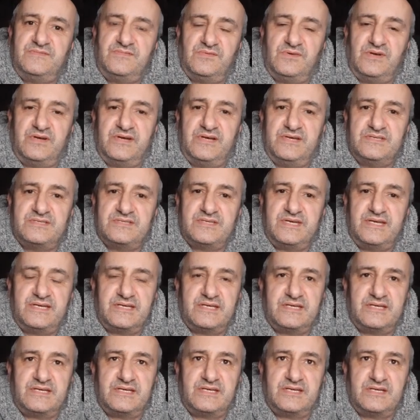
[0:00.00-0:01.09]
fought Isaac
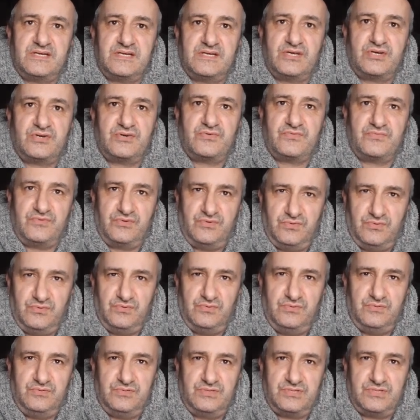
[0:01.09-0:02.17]

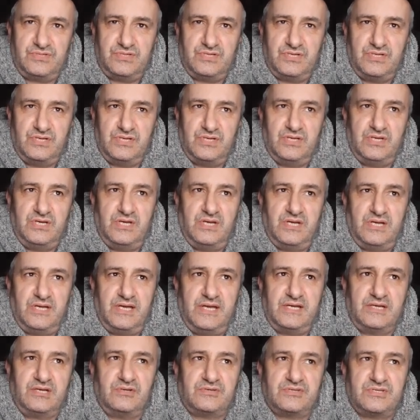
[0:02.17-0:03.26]
Cruz
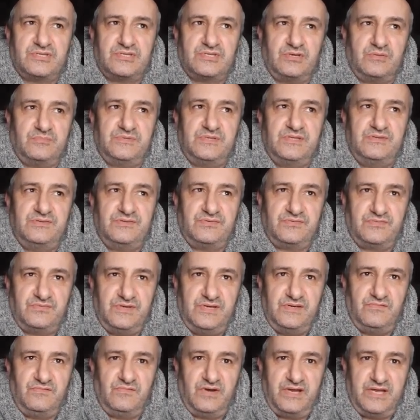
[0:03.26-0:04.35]
and got stopped in
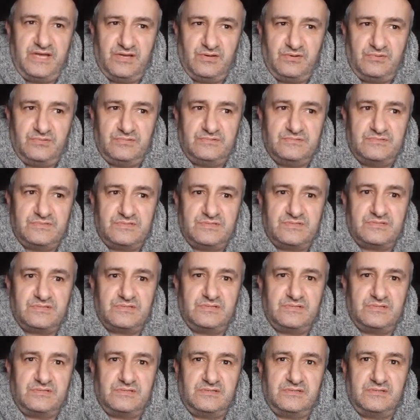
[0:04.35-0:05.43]
3 rounds.
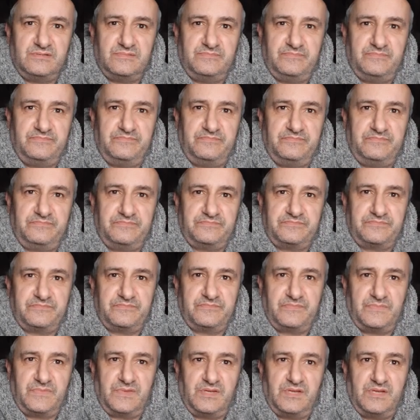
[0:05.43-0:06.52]

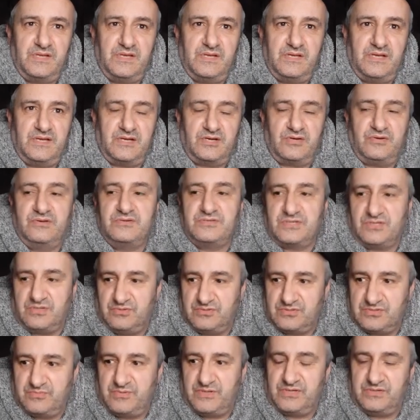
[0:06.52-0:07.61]
Cruz, of
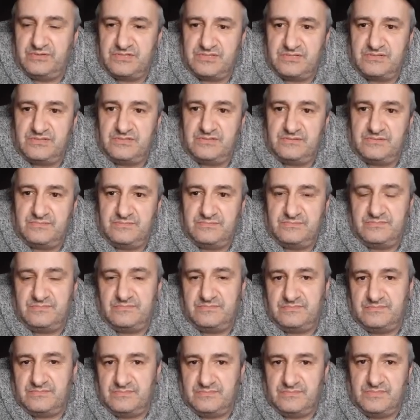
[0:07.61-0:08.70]
course, went on to
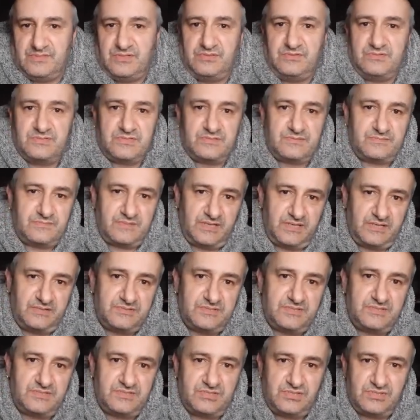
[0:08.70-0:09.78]
lose a close
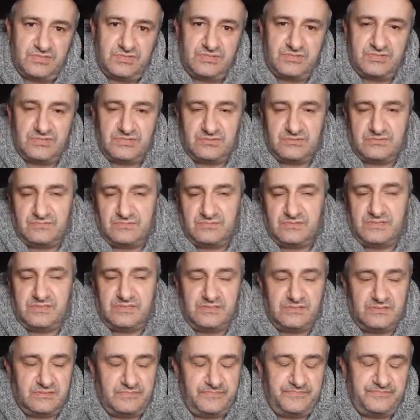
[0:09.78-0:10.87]
decision
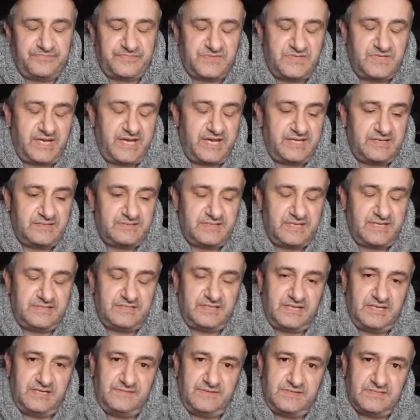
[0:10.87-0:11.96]
to
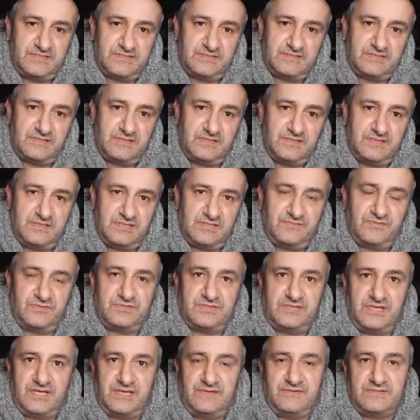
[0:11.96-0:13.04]

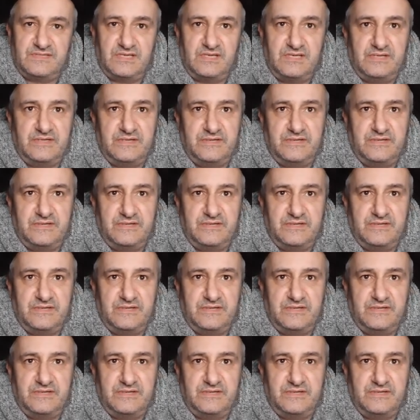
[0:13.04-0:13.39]
Javonta Davis.